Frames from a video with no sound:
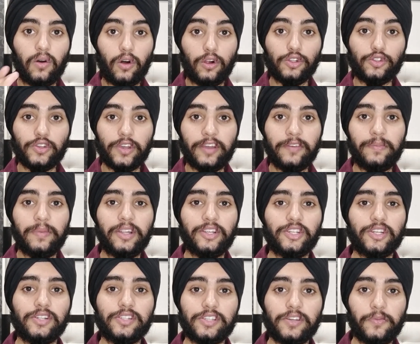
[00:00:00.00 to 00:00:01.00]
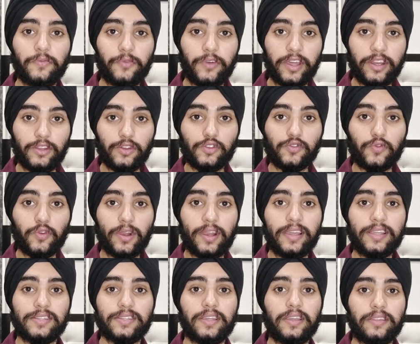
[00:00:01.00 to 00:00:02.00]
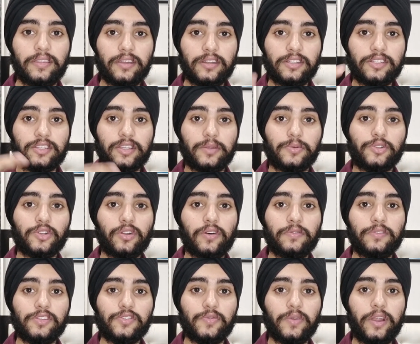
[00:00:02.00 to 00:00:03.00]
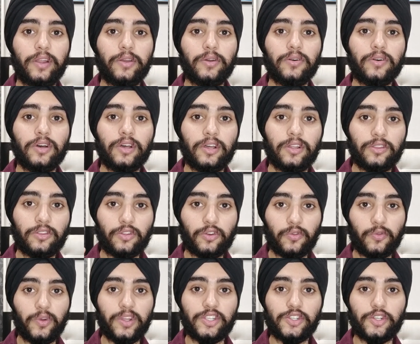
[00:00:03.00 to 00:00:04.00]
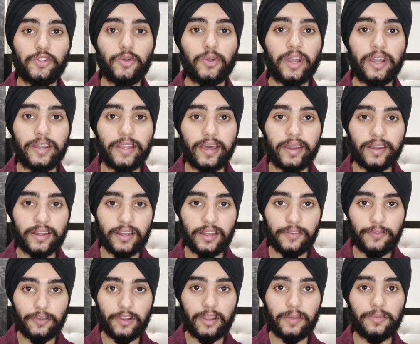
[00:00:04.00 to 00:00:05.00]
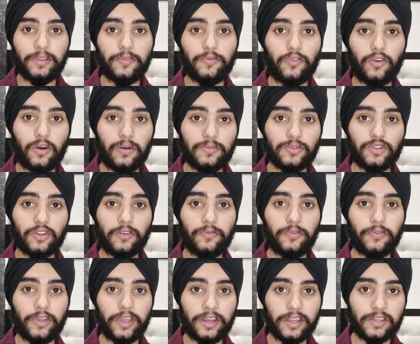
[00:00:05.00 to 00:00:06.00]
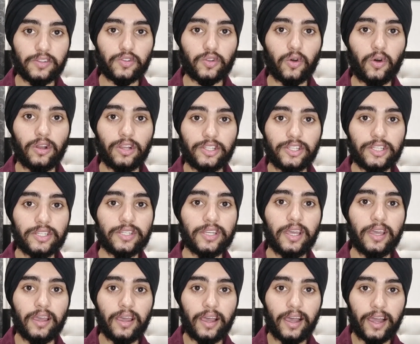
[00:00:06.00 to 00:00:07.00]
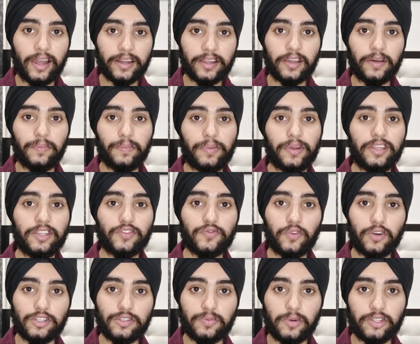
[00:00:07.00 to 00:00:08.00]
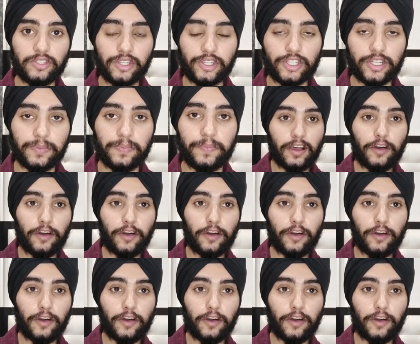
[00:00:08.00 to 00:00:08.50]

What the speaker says: Also, I've mentioned some very useful links in the description of this video, through which you can directly fill up the forms of various colleges and companies for sponsorship.